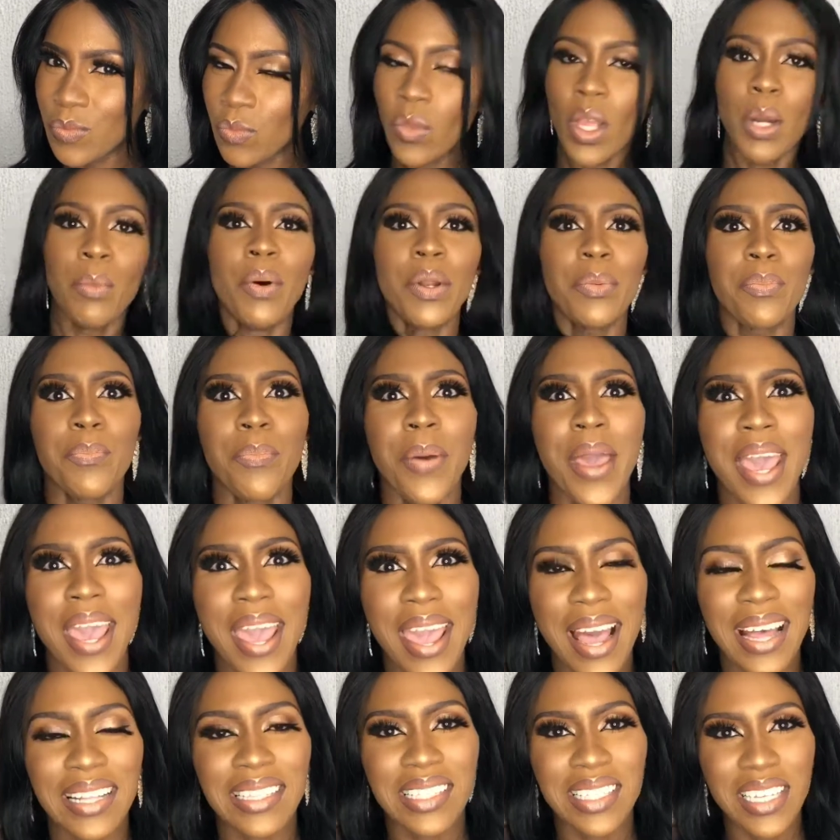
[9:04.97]
but pay
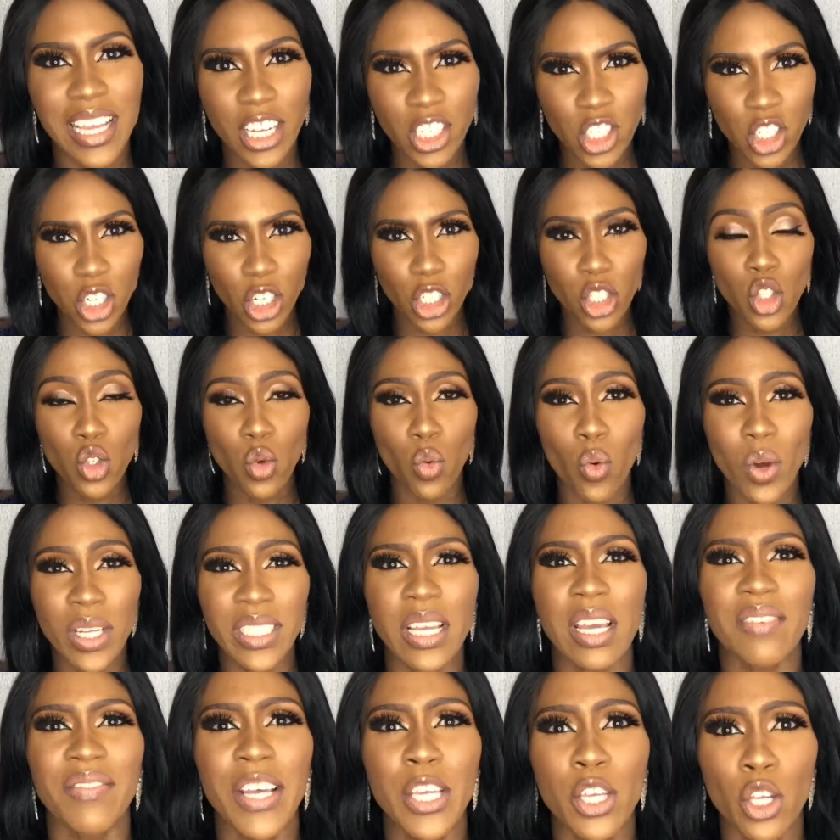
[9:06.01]
attention to
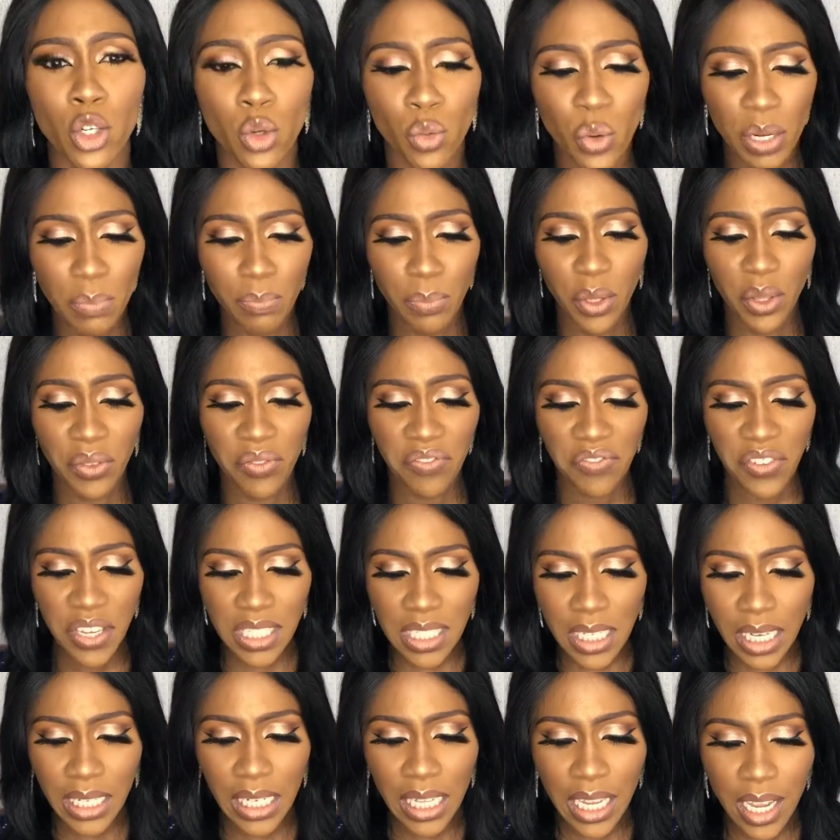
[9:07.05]
whatever you're doing, both
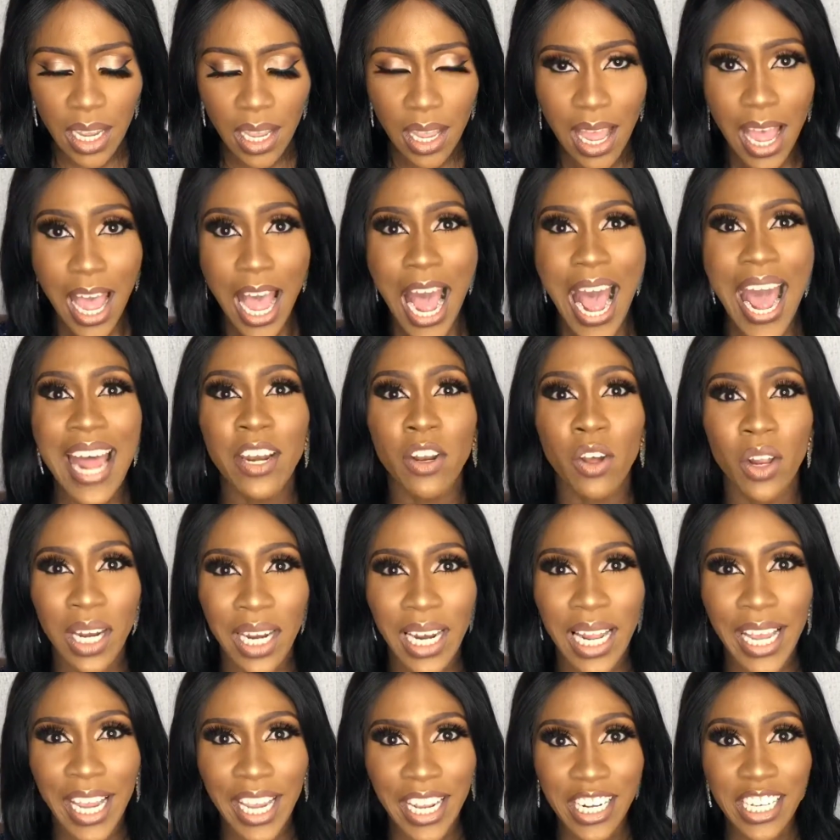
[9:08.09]
physically and
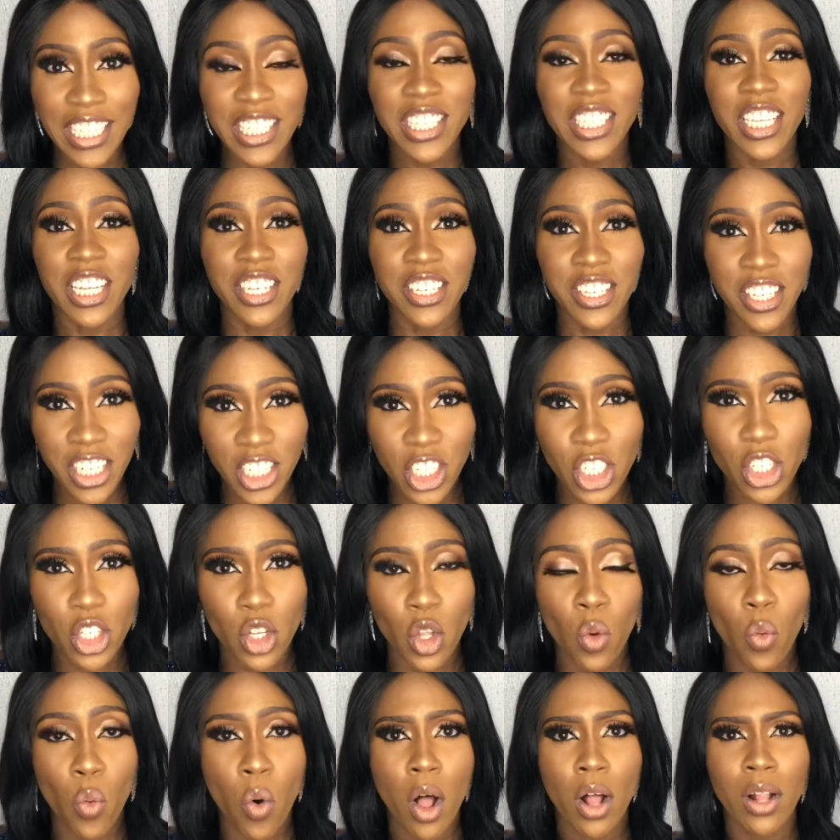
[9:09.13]
online. It's a
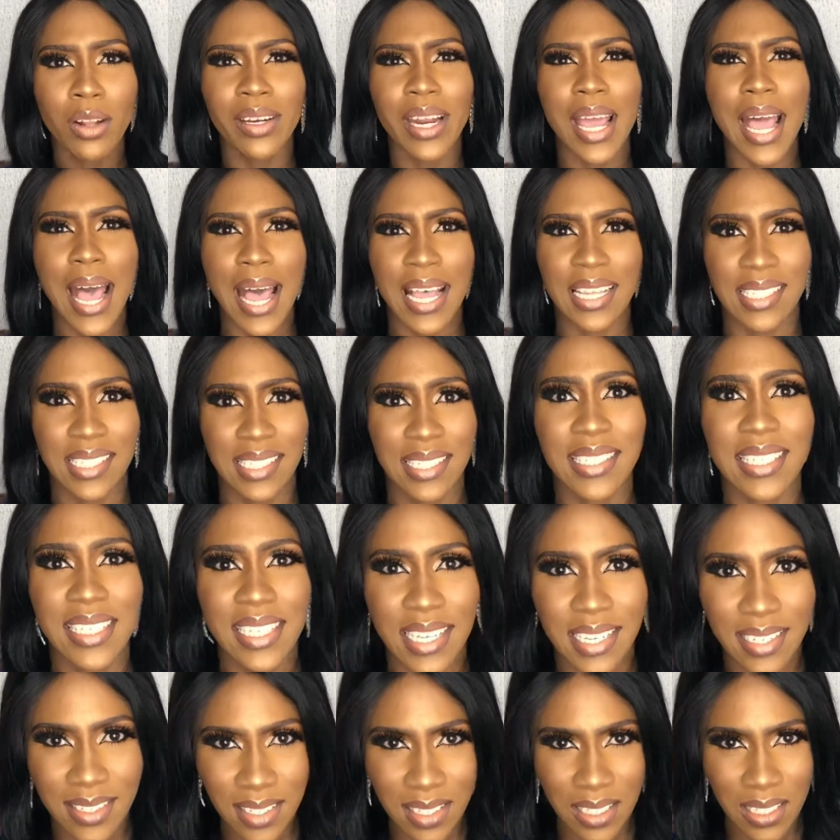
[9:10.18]
digital world as it
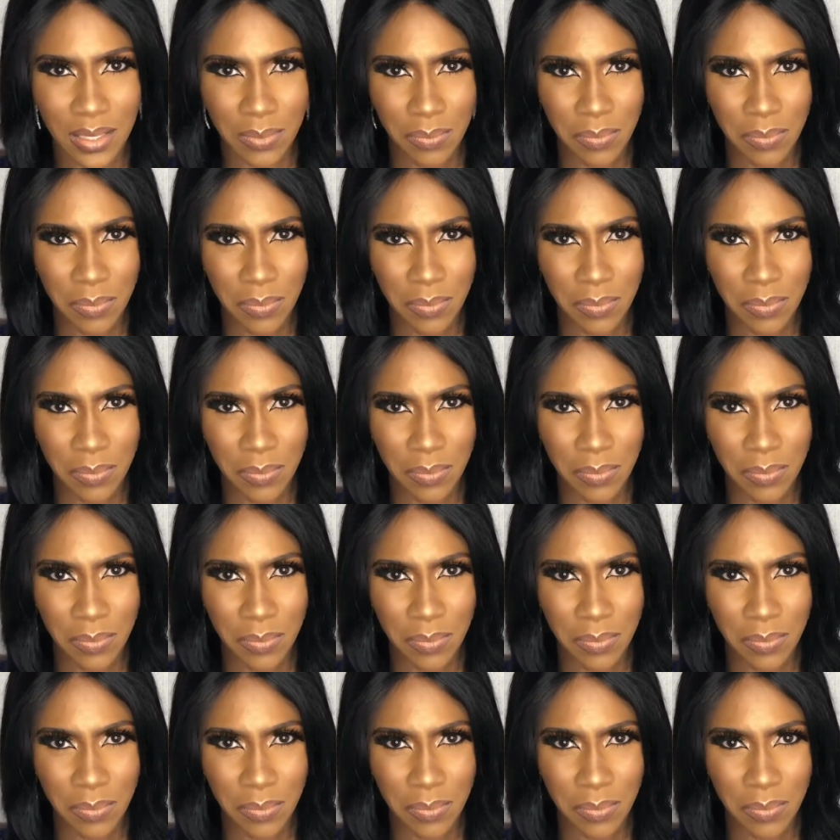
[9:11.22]
is.